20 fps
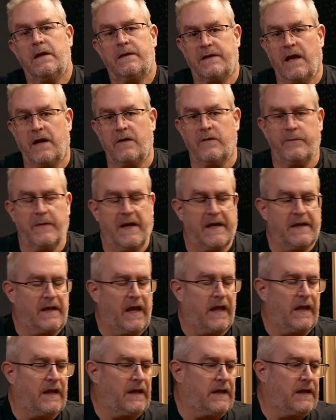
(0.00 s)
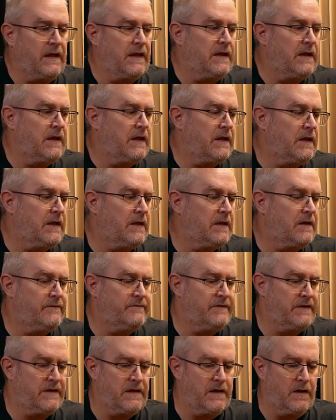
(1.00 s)
Thought I would make a
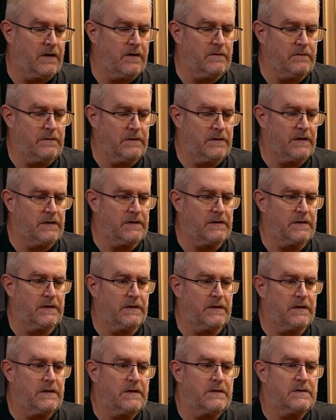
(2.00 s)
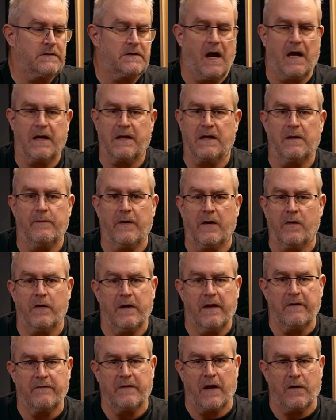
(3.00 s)
video talking about
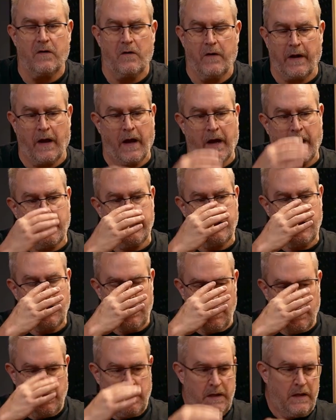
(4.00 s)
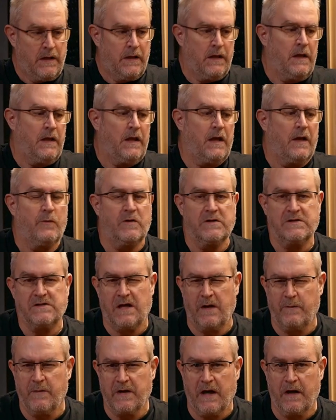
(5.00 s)
what I've got going on and what's
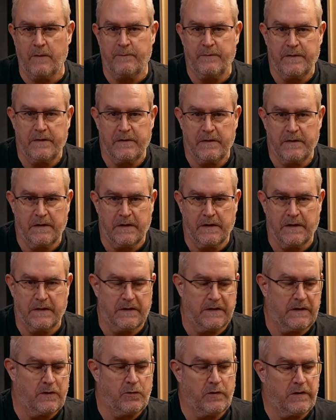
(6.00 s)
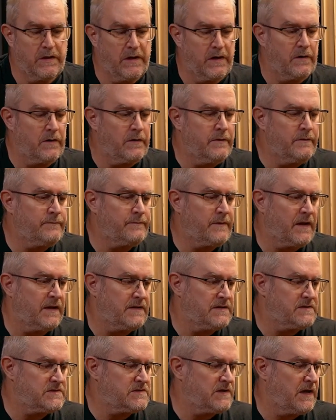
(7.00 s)
coming up in the new year on
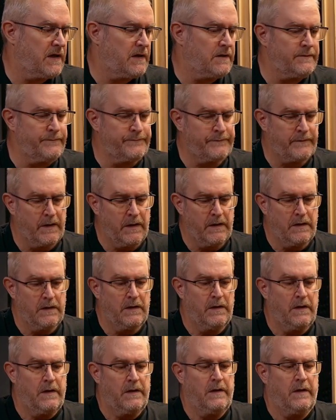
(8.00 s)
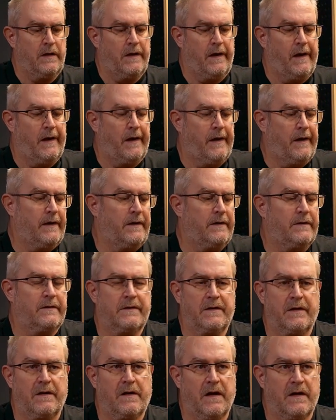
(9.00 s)
this channel.
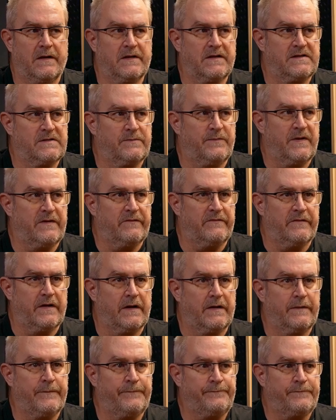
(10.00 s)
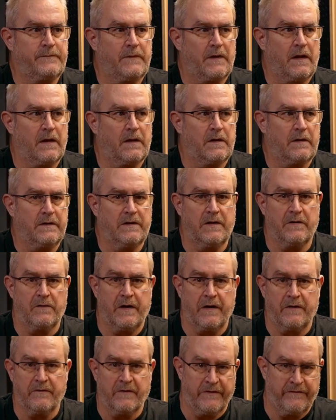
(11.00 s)
And call this a bit of a
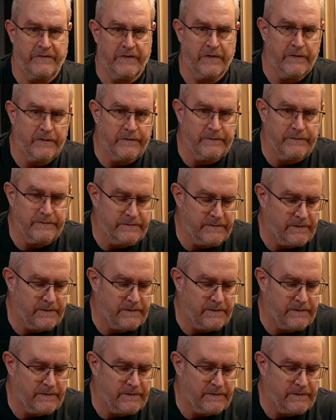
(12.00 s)
year-end review,